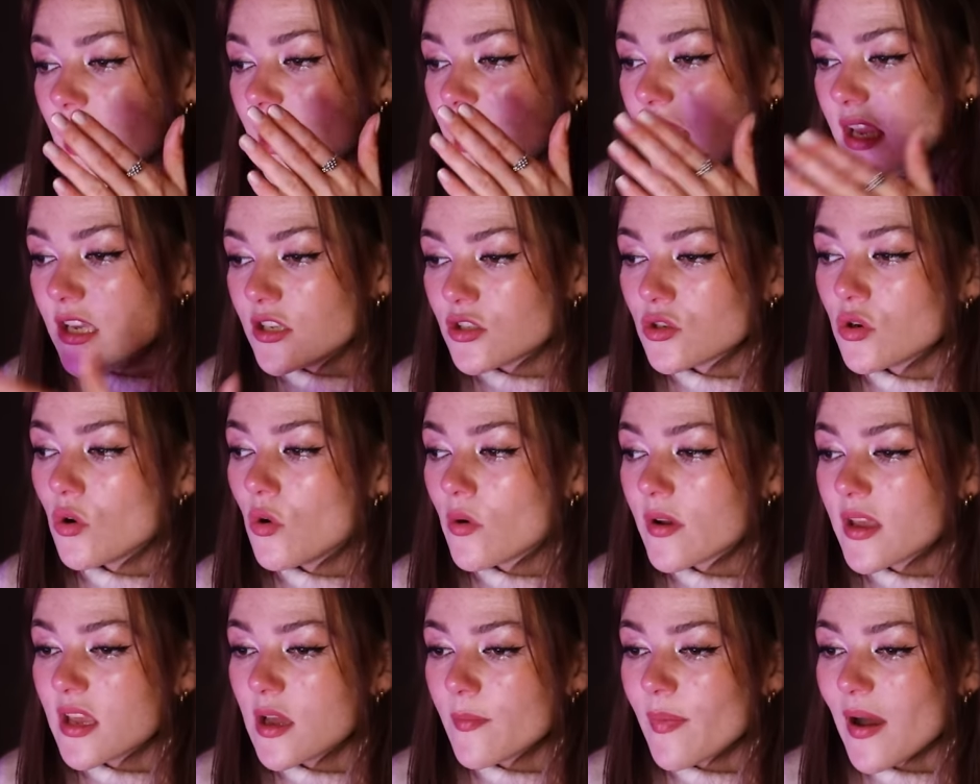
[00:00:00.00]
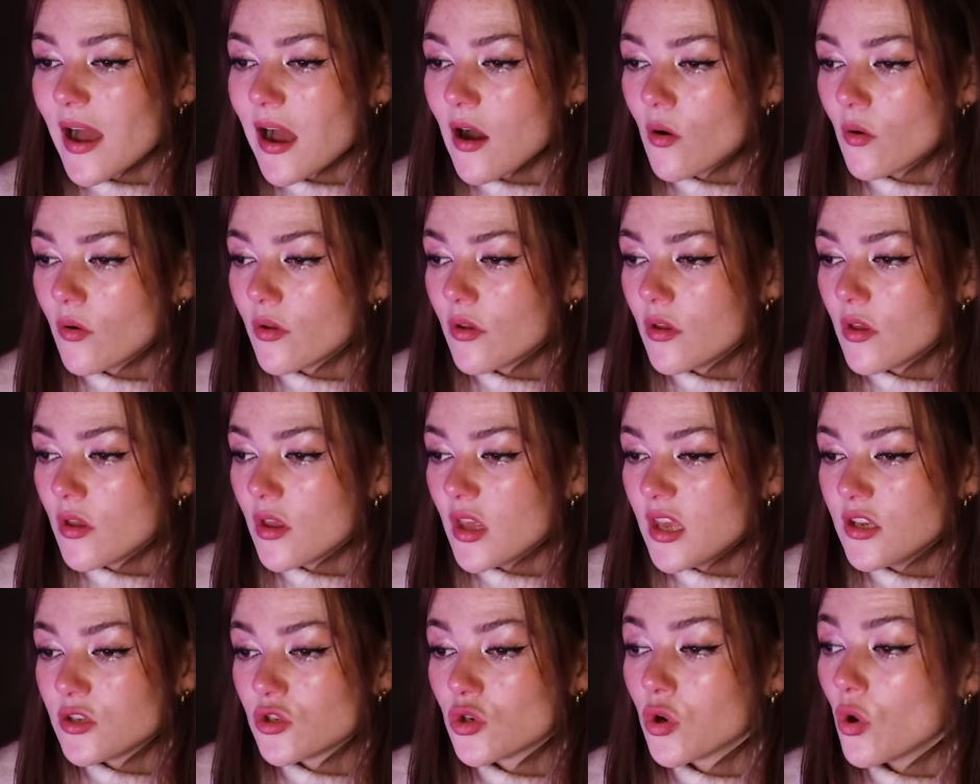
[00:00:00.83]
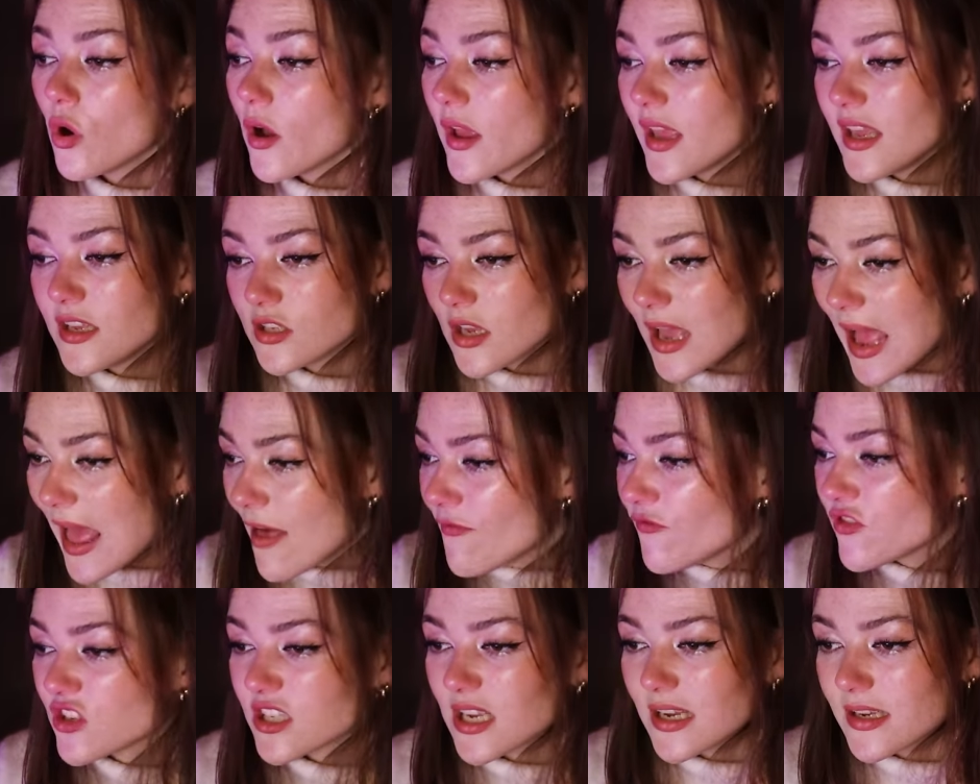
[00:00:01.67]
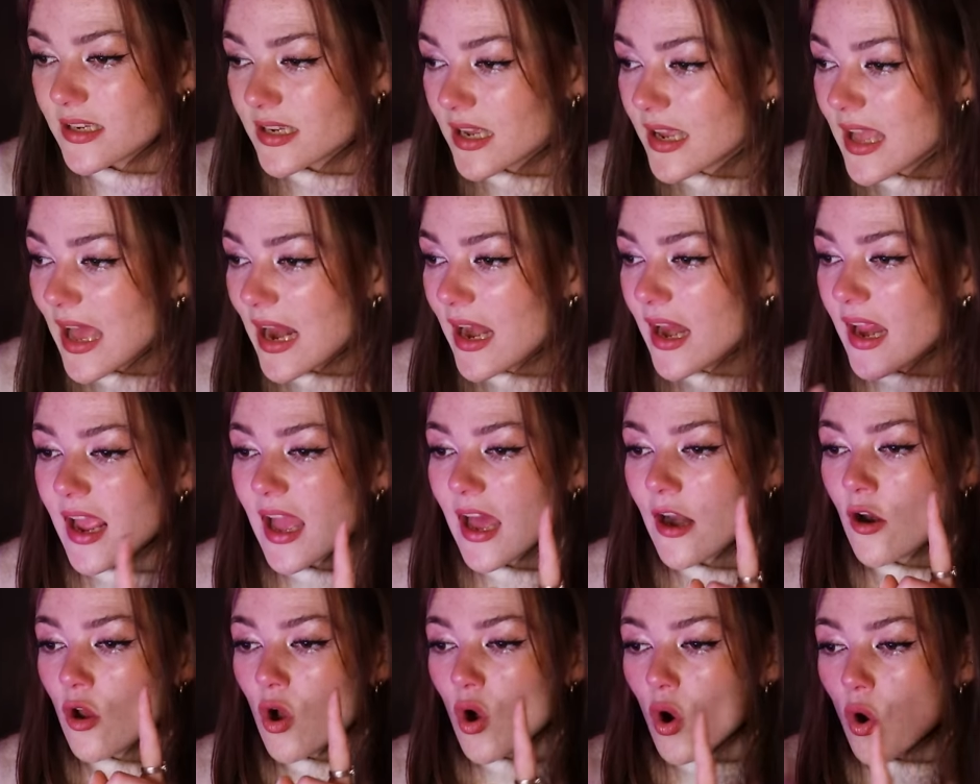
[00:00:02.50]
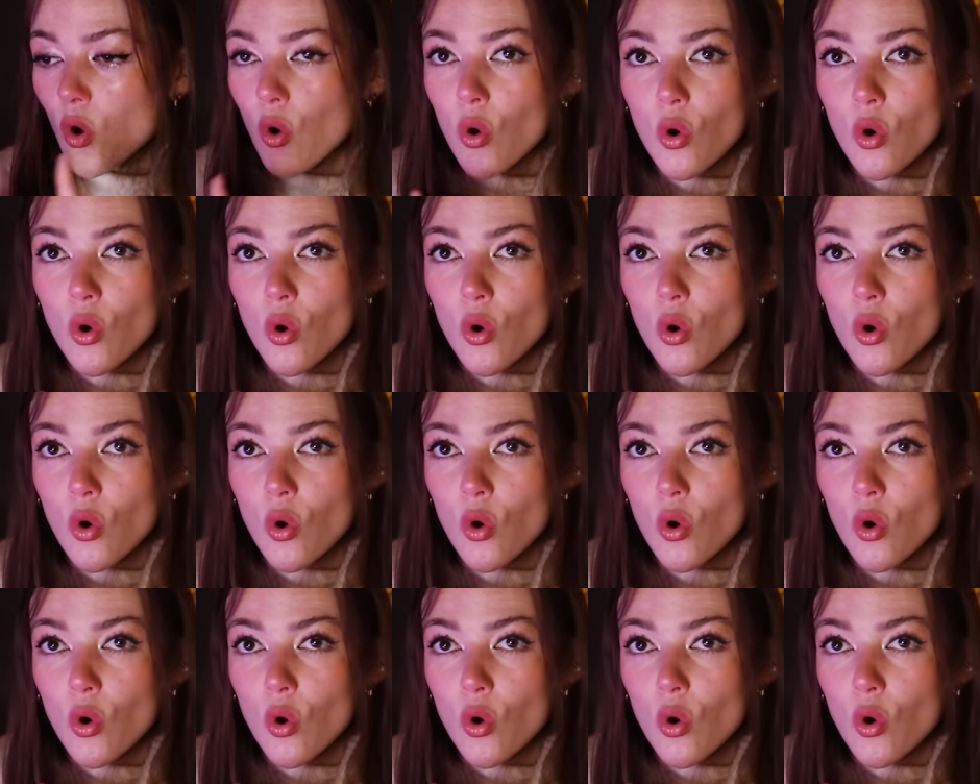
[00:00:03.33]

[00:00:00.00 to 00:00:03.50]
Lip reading: he's talking about, he's emphasising again and again,